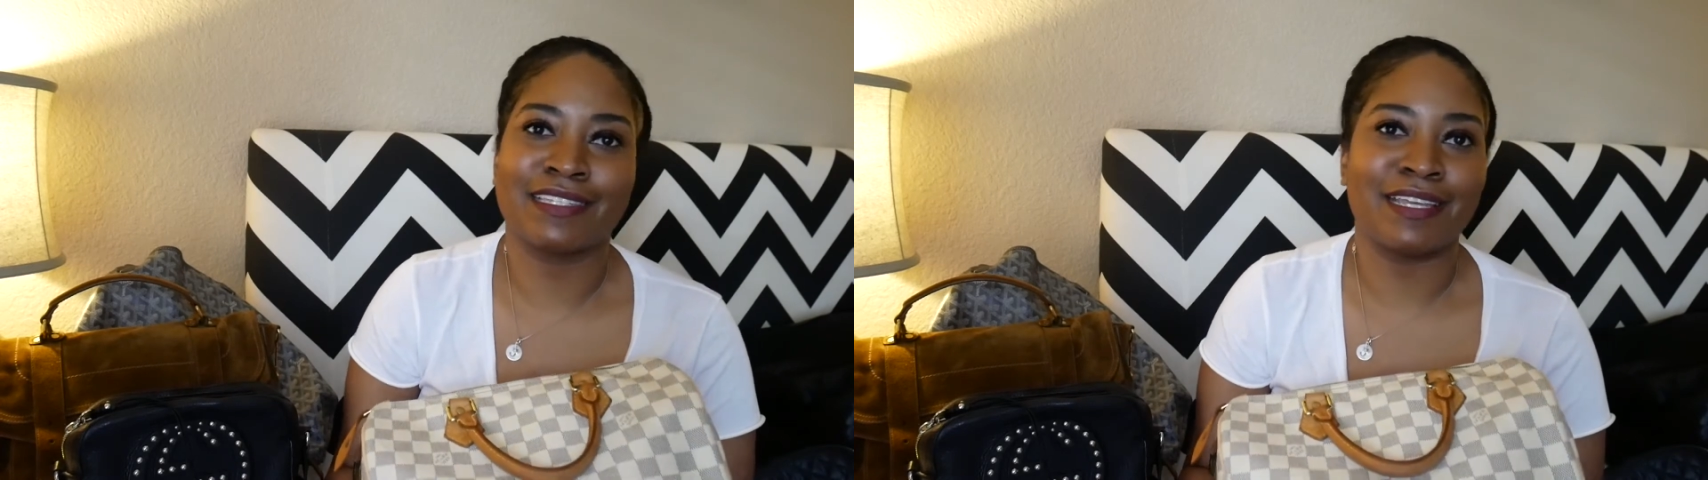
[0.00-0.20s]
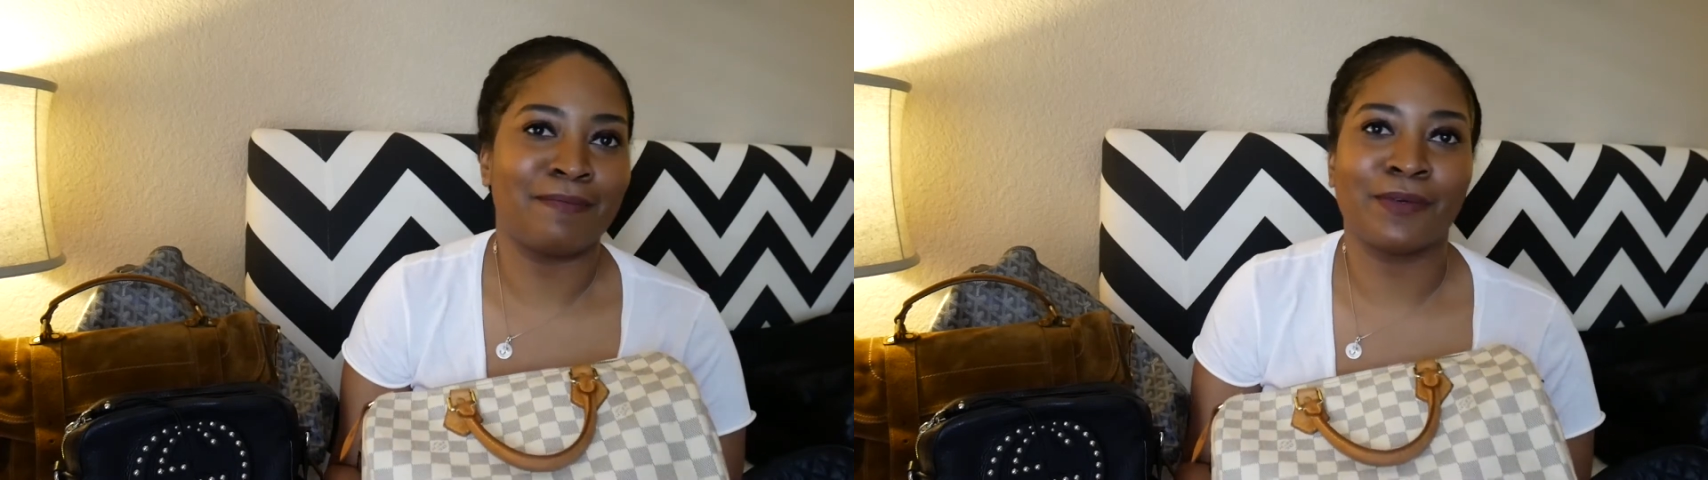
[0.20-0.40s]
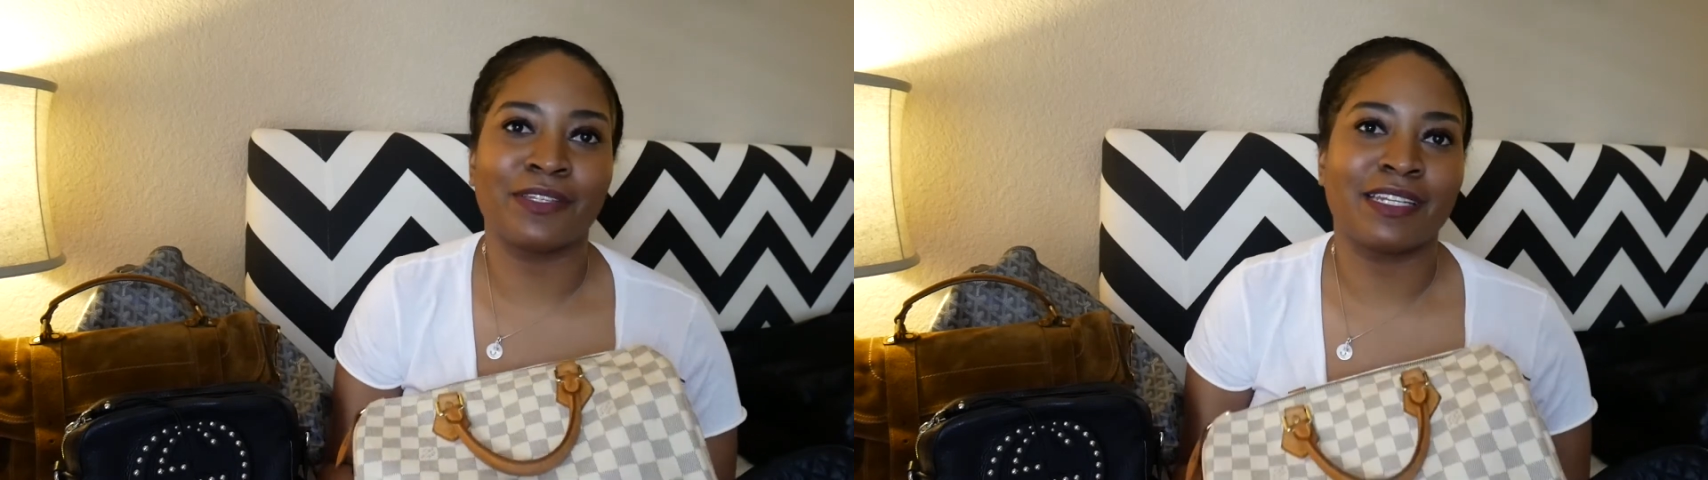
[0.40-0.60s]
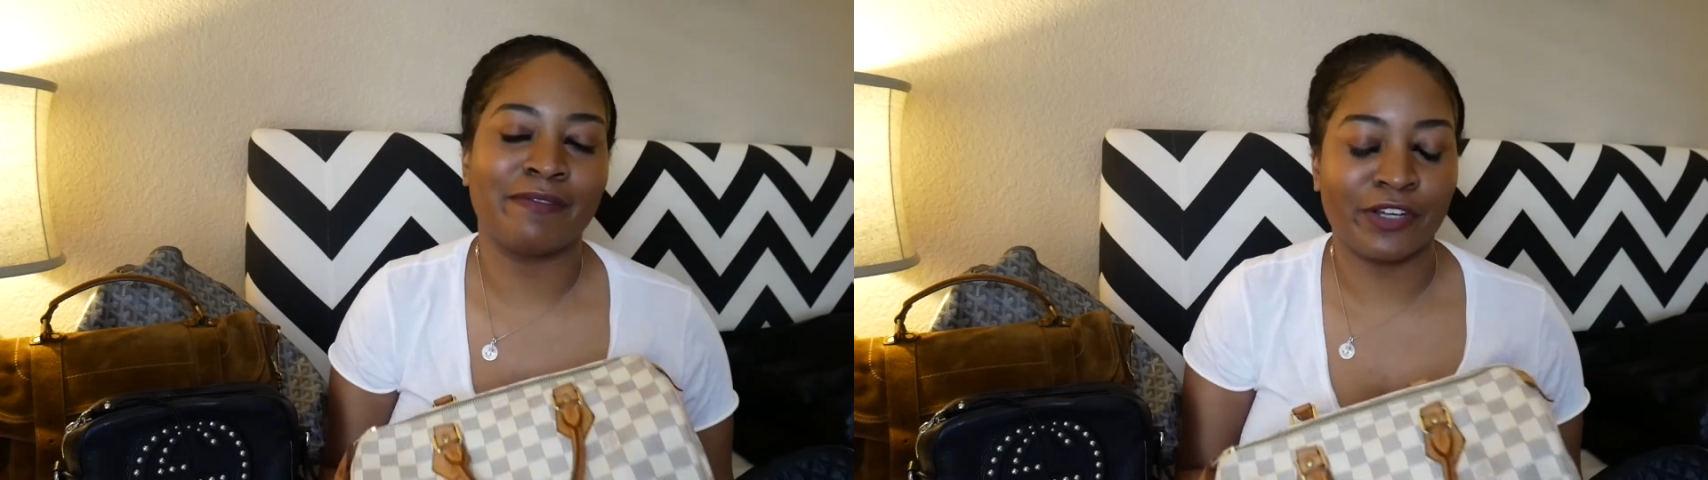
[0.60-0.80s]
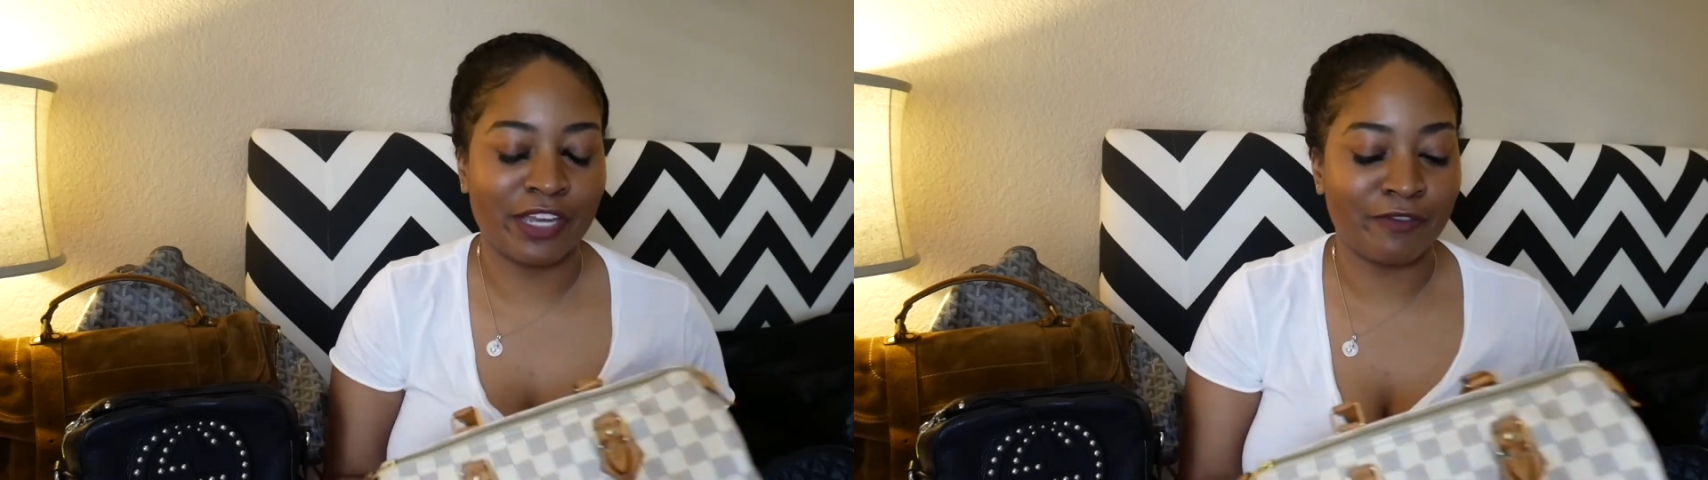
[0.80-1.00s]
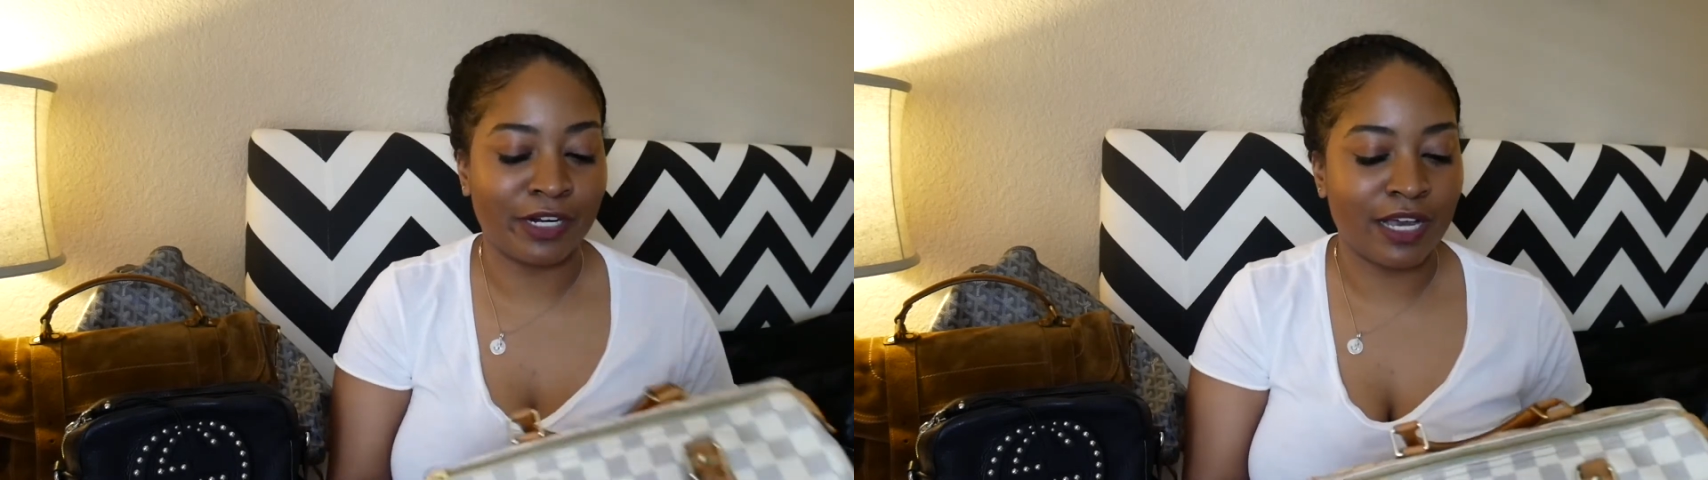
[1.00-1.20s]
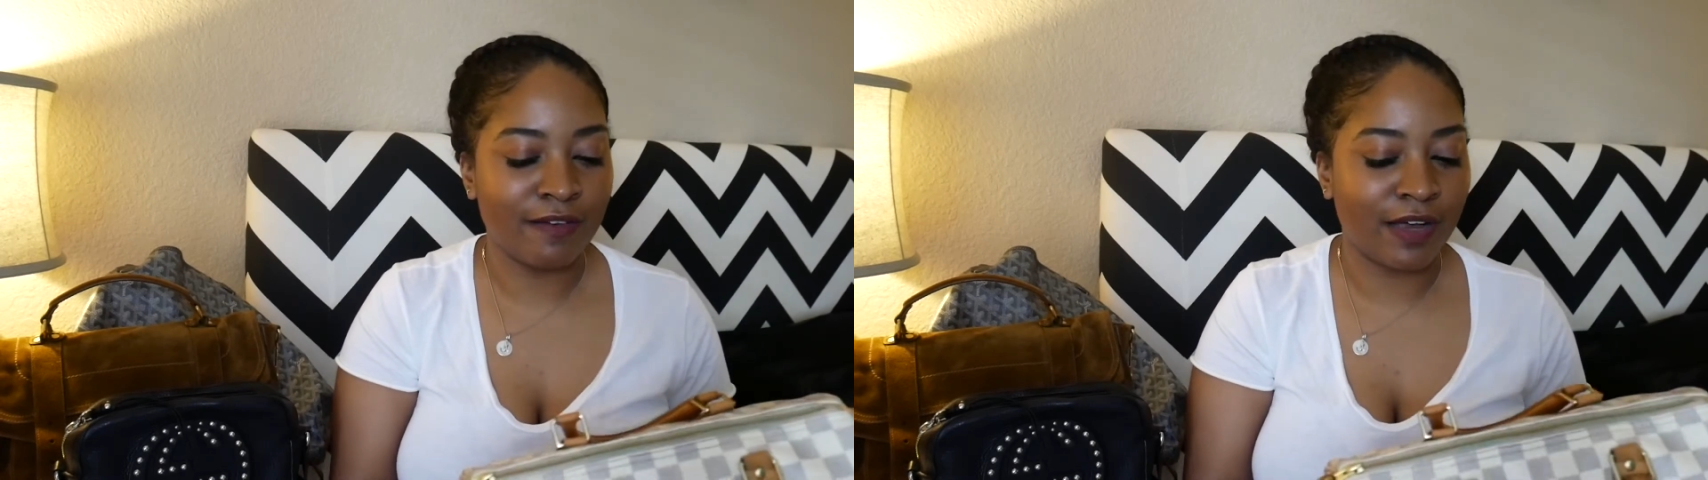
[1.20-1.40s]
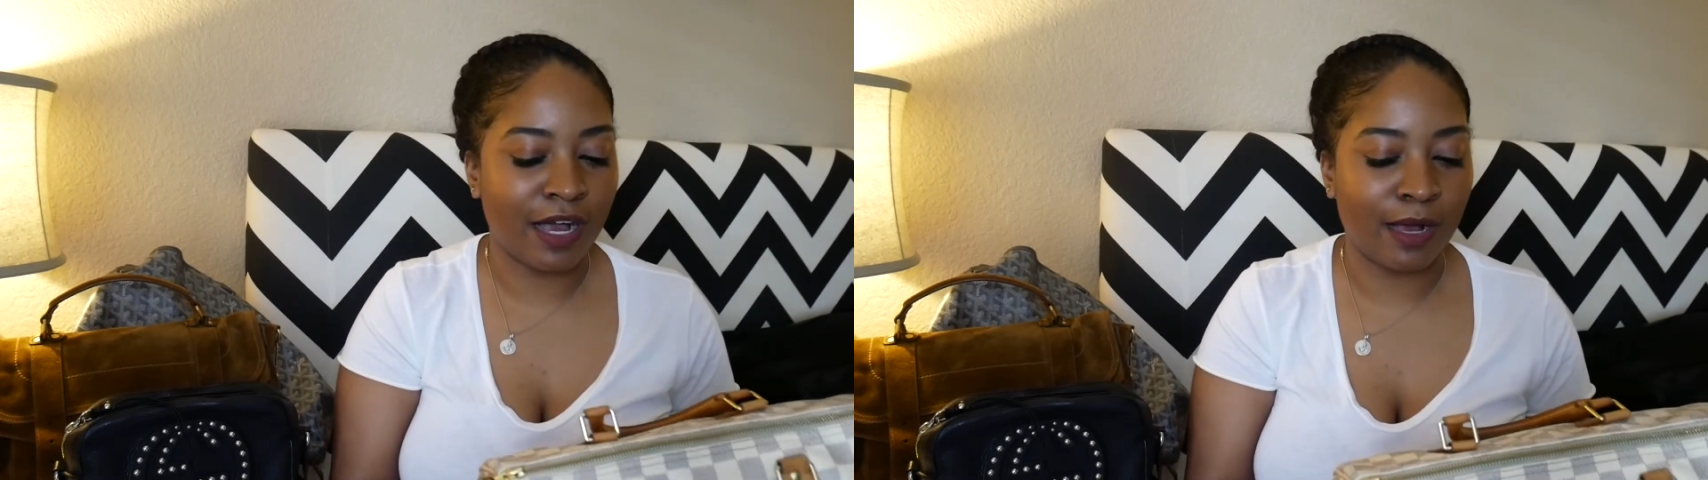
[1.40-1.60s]
staple to never get rid
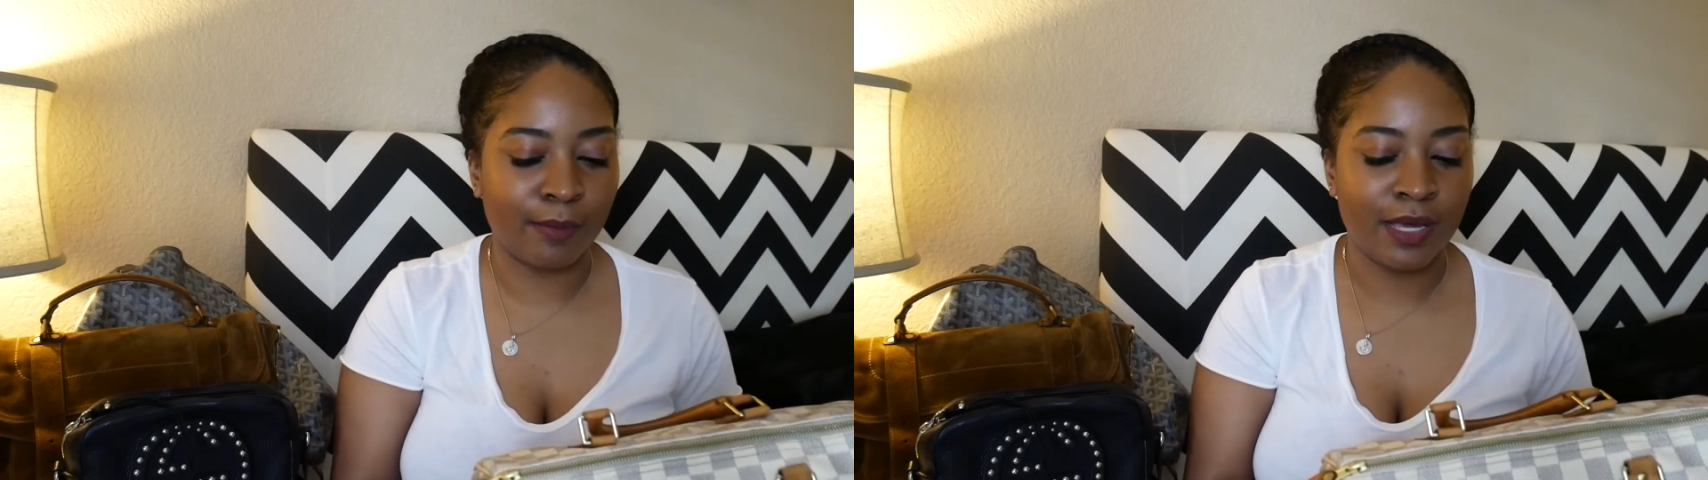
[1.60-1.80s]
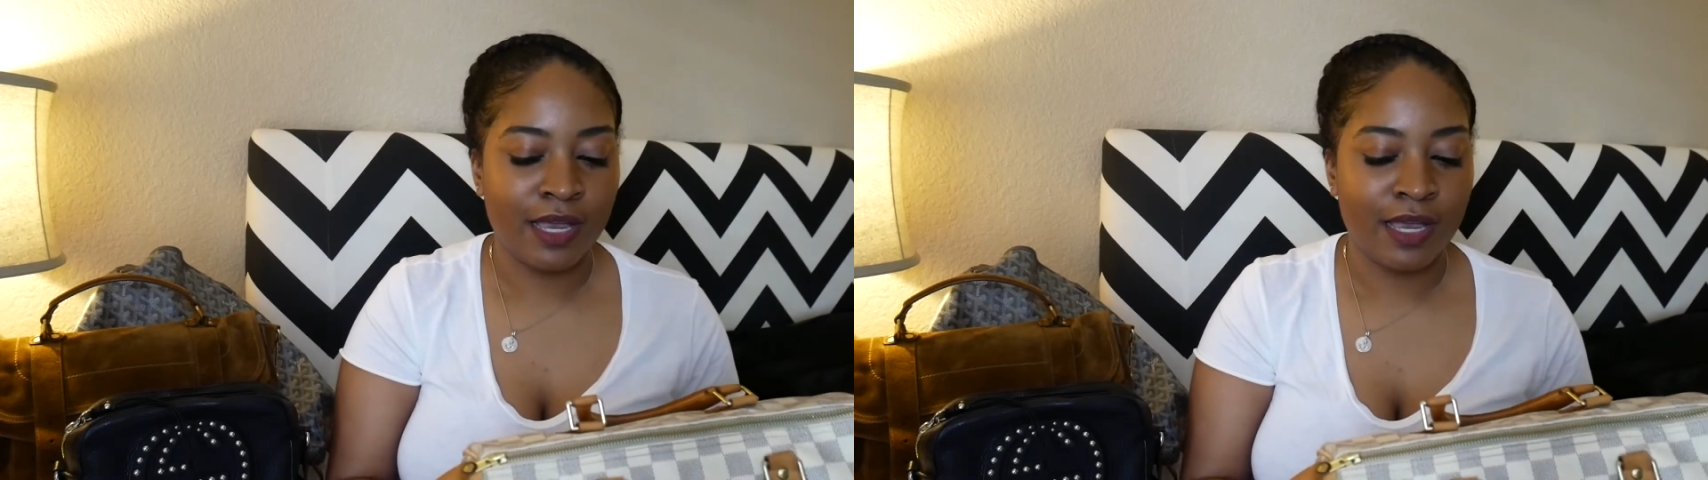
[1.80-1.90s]
of.